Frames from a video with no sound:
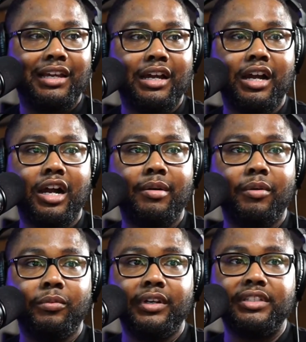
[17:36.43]
I
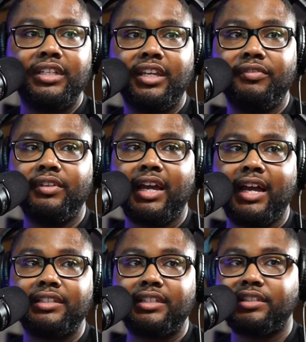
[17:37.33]
wanted to give you
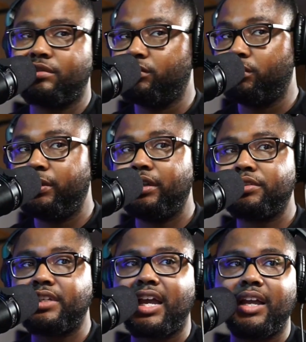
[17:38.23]
guys this in real
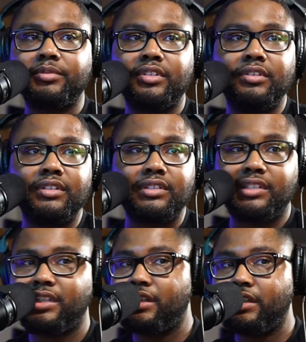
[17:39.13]
time so you can
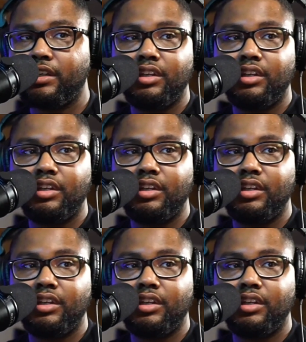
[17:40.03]
see